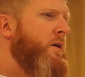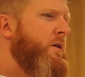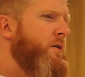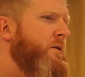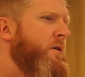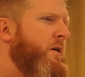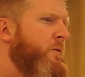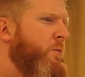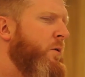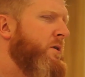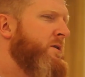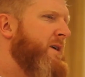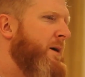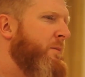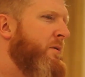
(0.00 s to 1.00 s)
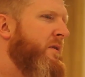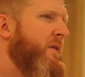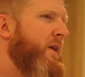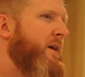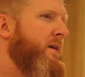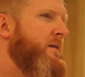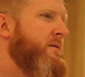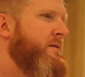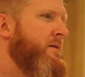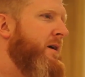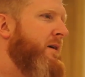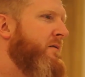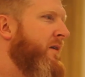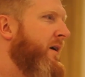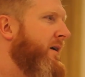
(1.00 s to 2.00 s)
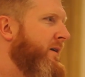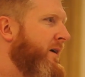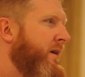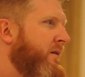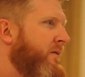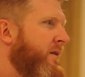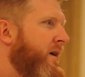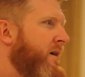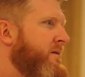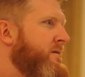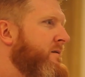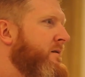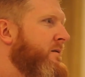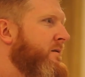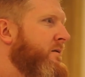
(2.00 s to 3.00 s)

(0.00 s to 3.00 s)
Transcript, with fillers: Sheikh, what type of things invalidate the fast?